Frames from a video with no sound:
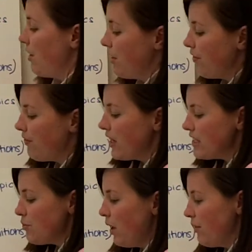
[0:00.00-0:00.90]
The
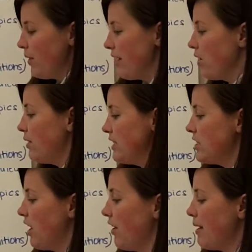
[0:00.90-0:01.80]
first one we are going to
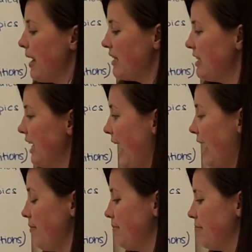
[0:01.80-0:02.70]
talk about
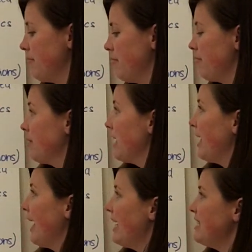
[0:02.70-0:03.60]
today
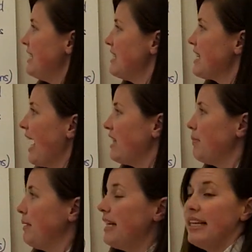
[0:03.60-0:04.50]
is the
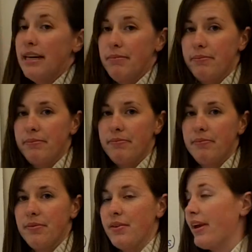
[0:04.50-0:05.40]
Encyclopedia.
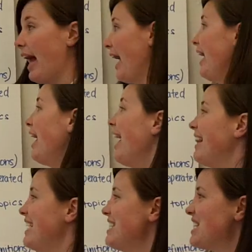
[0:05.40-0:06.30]
Okay?
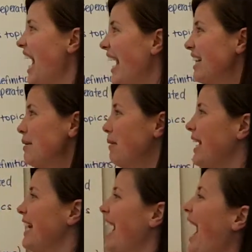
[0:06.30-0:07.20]
The
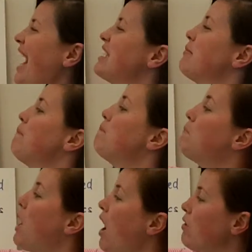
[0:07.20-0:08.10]
Encyclopedia has
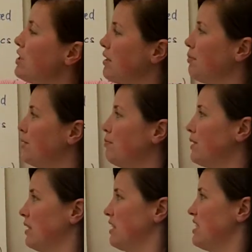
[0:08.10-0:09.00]
multiple
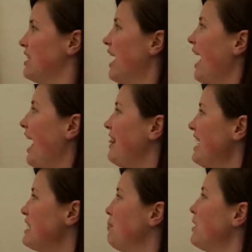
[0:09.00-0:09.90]
books, and
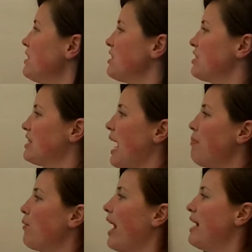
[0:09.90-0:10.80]
these books are
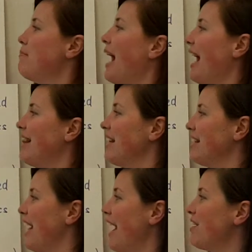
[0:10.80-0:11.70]
separated by the
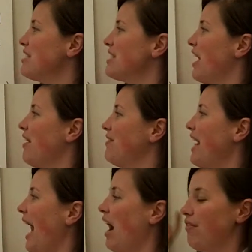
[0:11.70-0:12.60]
letters of
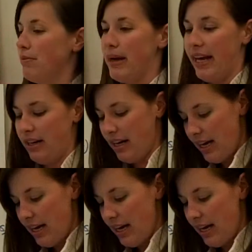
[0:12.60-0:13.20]
the alphabet.